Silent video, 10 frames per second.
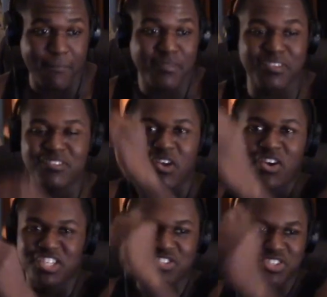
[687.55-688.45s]
He's all
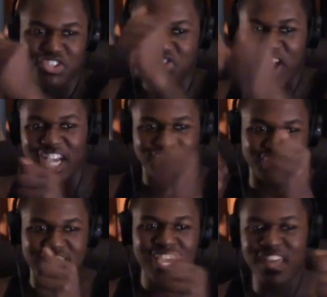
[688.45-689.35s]
just a
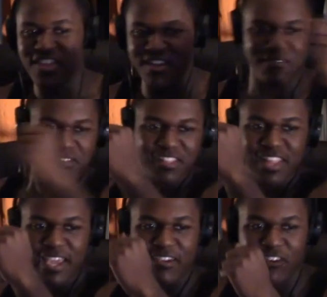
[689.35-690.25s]
distraction. Then
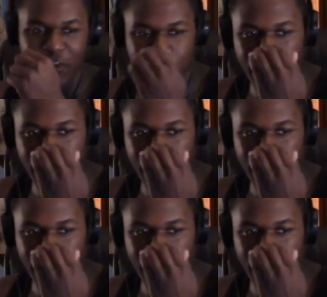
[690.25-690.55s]
leg hook.